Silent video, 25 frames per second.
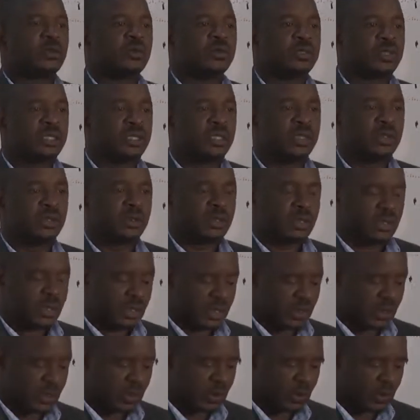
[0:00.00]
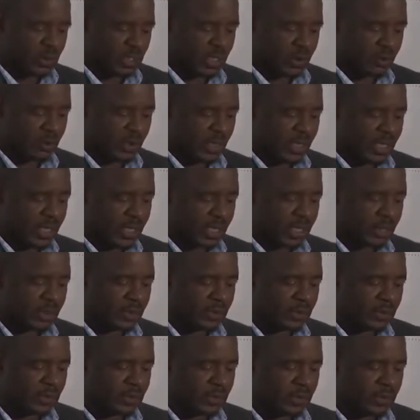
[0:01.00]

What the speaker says: continued to supply